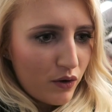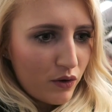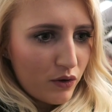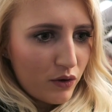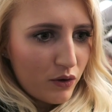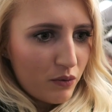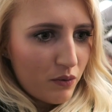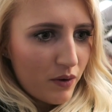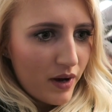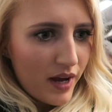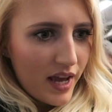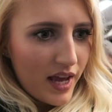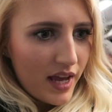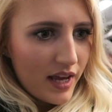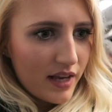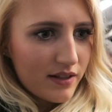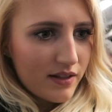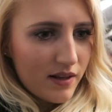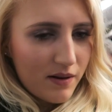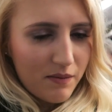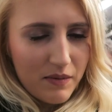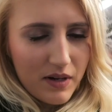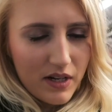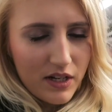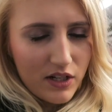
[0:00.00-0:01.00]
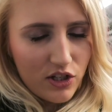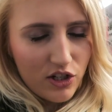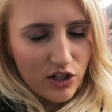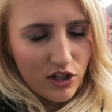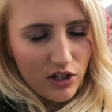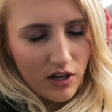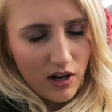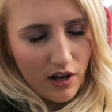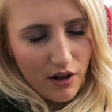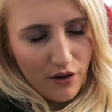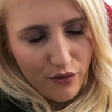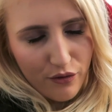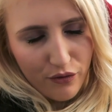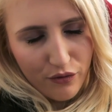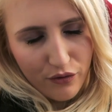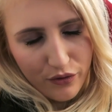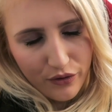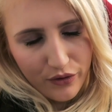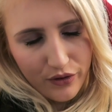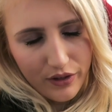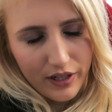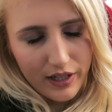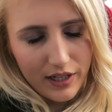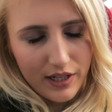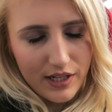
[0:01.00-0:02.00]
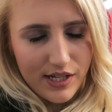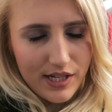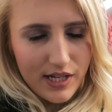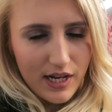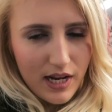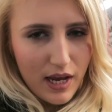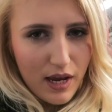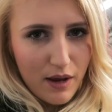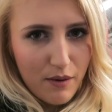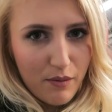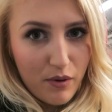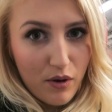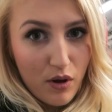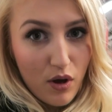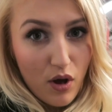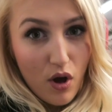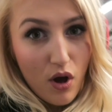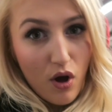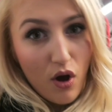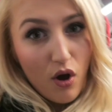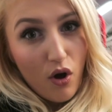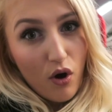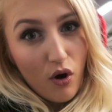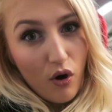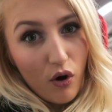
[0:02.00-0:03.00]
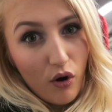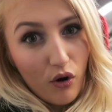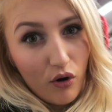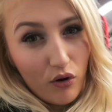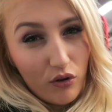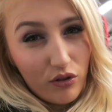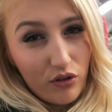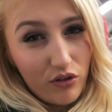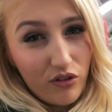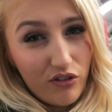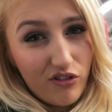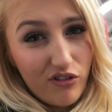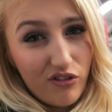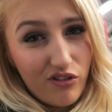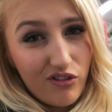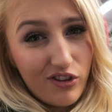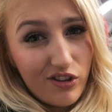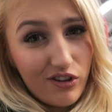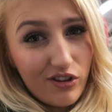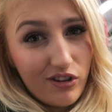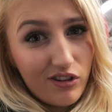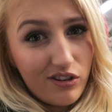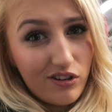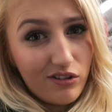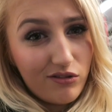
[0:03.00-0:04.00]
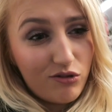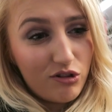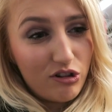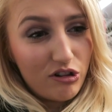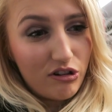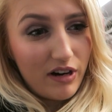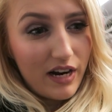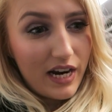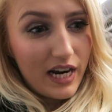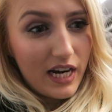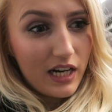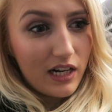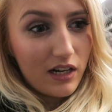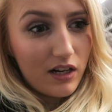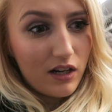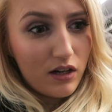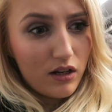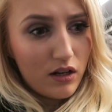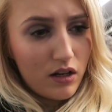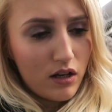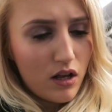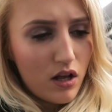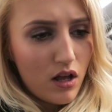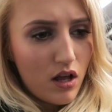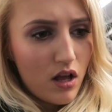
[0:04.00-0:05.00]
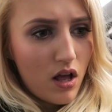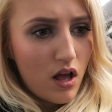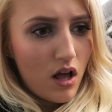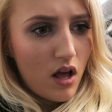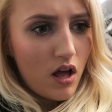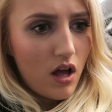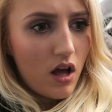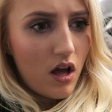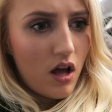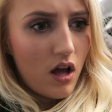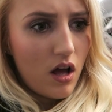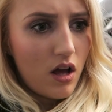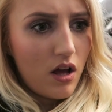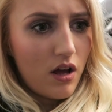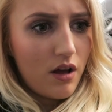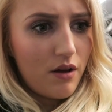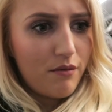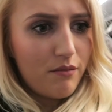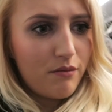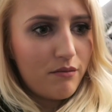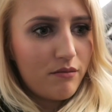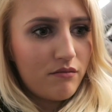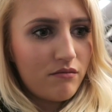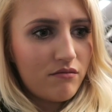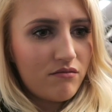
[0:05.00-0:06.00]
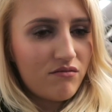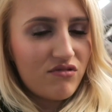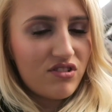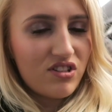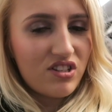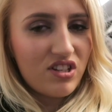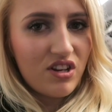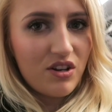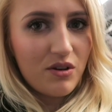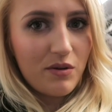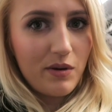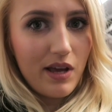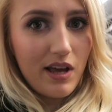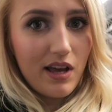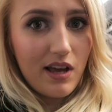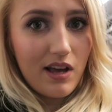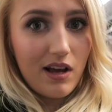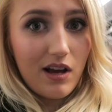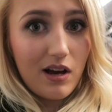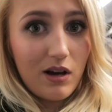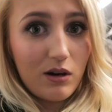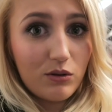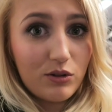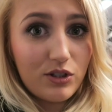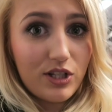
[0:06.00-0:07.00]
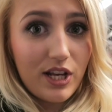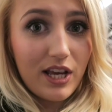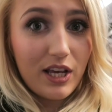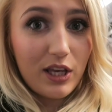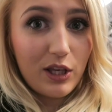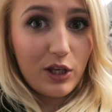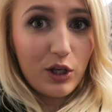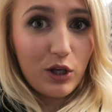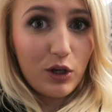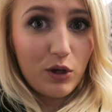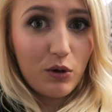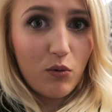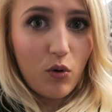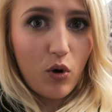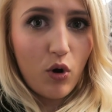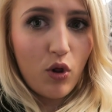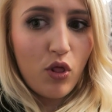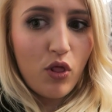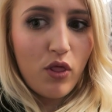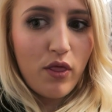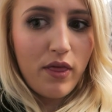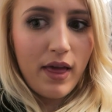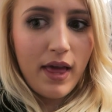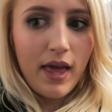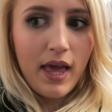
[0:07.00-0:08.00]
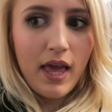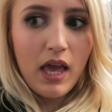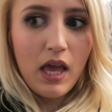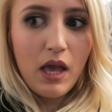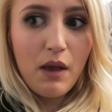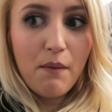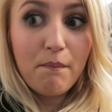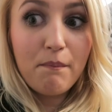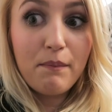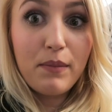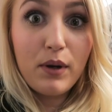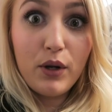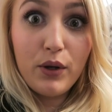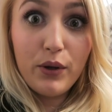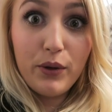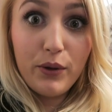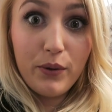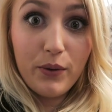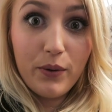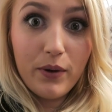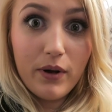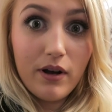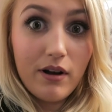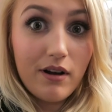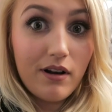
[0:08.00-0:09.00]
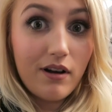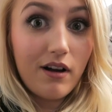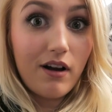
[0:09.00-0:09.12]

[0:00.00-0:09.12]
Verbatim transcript: on the way because I'm literally like falling asleep on the train. Um, so yeah, I'll take you on the blue